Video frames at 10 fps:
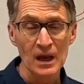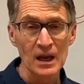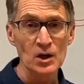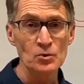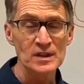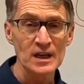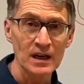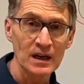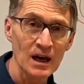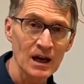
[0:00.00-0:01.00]

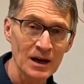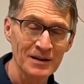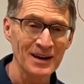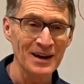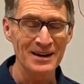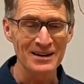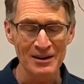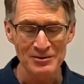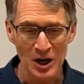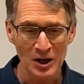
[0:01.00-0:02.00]
Interesting,
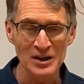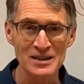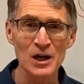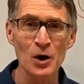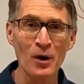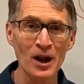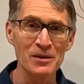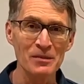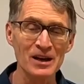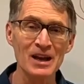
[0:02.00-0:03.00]
I was talking to Theo
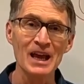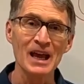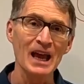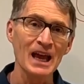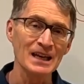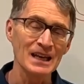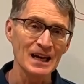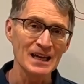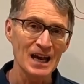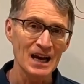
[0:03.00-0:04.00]
Wallimann, and
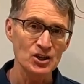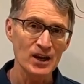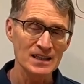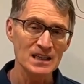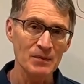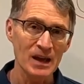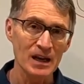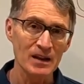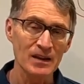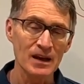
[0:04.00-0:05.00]
he actually
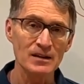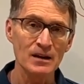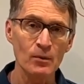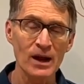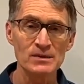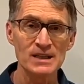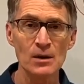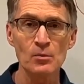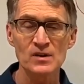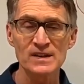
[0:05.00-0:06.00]
estimated that around
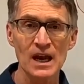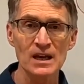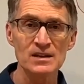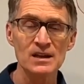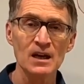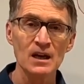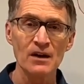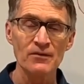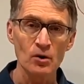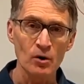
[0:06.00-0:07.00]
10%
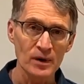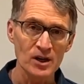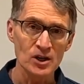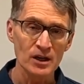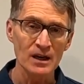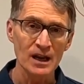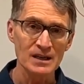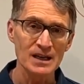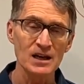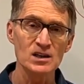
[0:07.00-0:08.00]
of the Norwegian
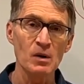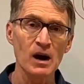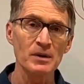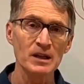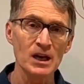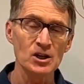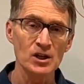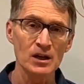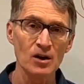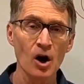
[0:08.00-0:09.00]
and Danish
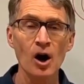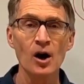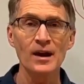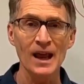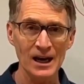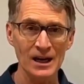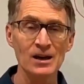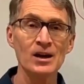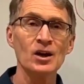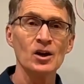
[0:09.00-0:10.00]
population are
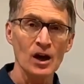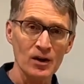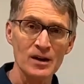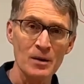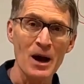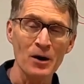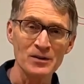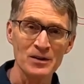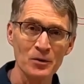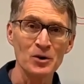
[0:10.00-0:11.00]
getting the
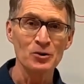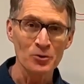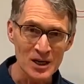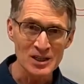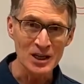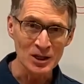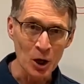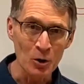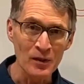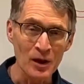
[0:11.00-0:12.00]
amount that would creatine
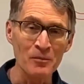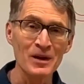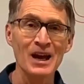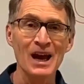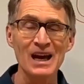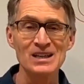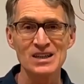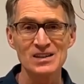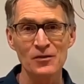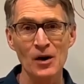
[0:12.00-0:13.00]
load them
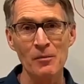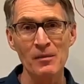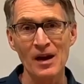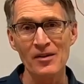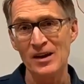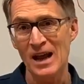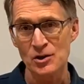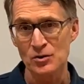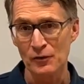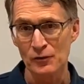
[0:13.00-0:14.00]
just from the
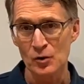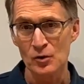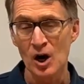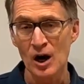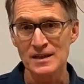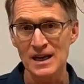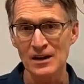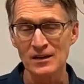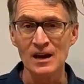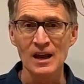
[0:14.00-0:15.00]
natural food
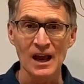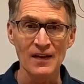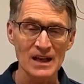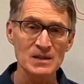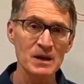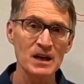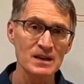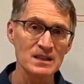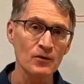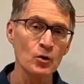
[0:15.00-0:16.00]
content. And that's
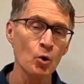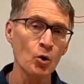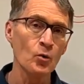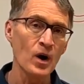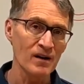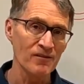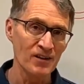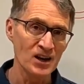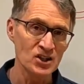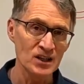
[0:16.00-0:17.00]
because of cold water
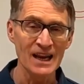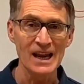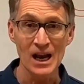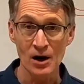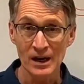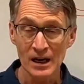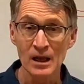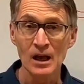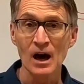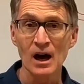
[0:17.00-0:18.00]
fish like
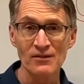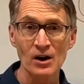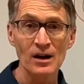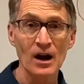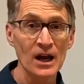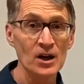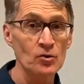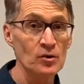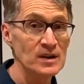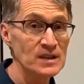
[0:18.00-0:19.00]
herring are very high in
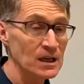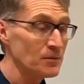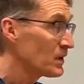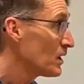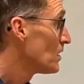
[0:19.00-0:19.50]
creatine.